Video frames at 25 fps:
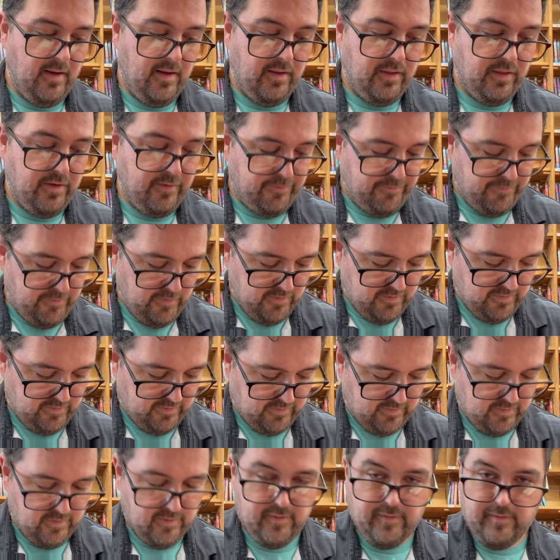The
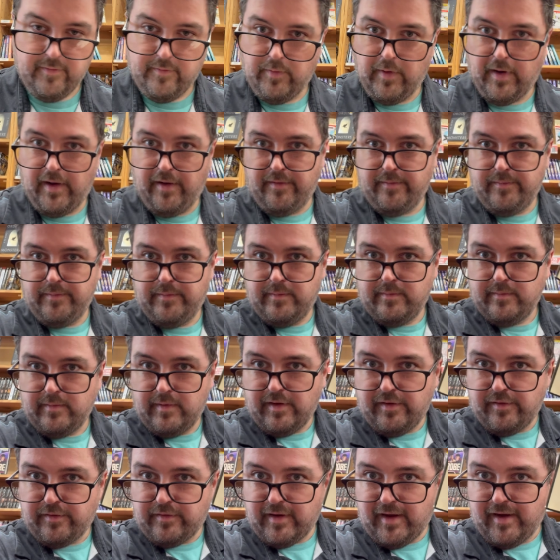first, well,
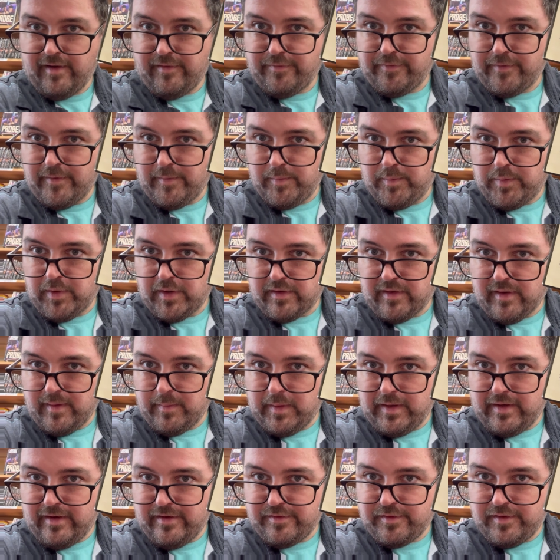aside from book club
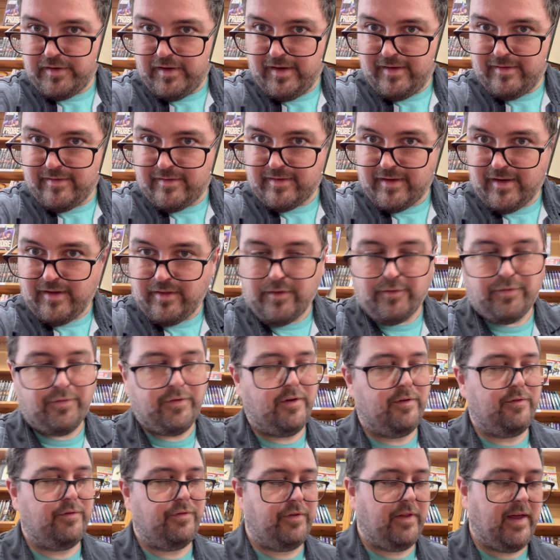edition inside the
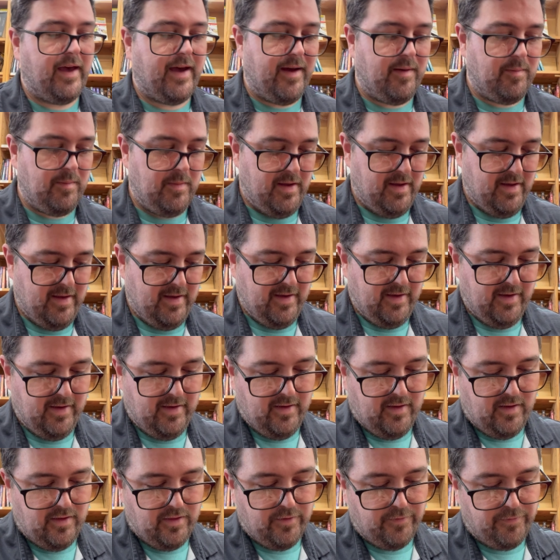front flap,
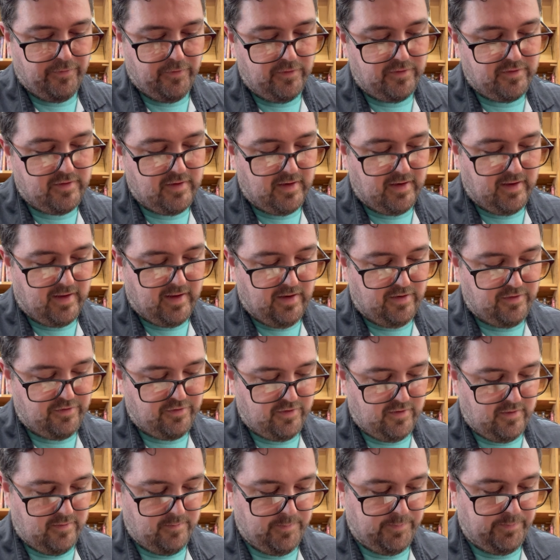the first
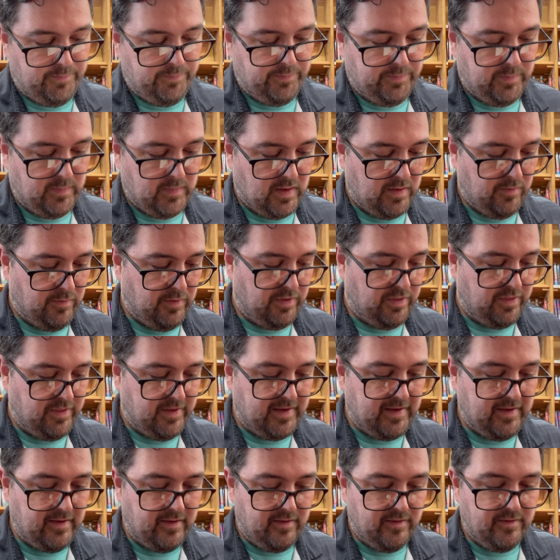indication with
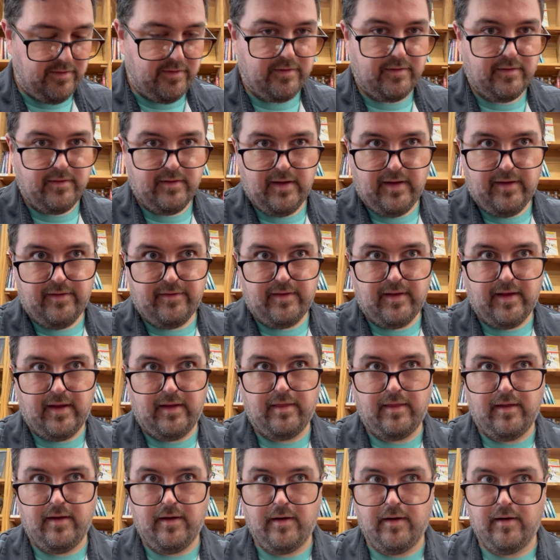these is
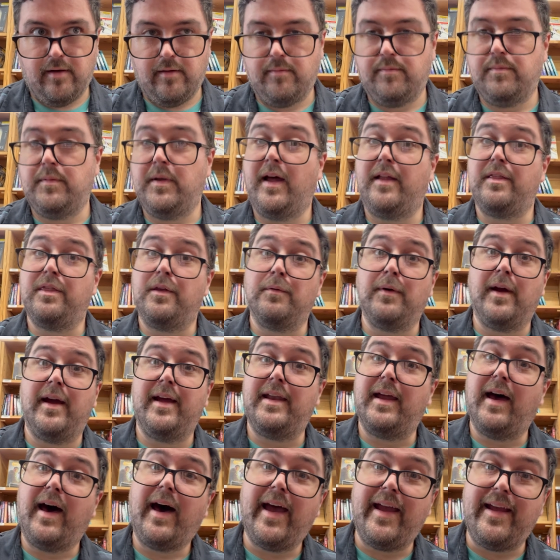that they're not the right
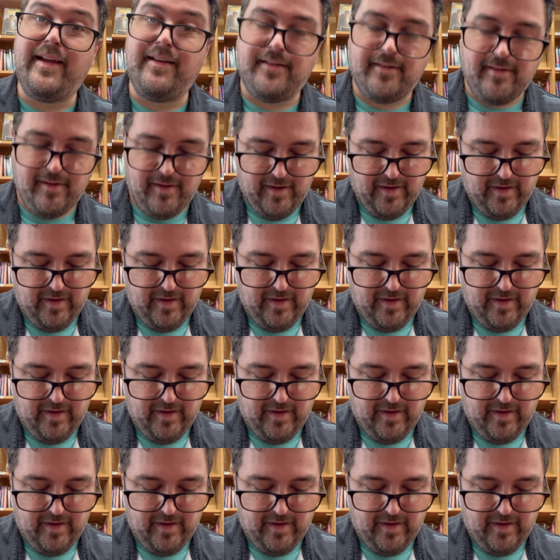height.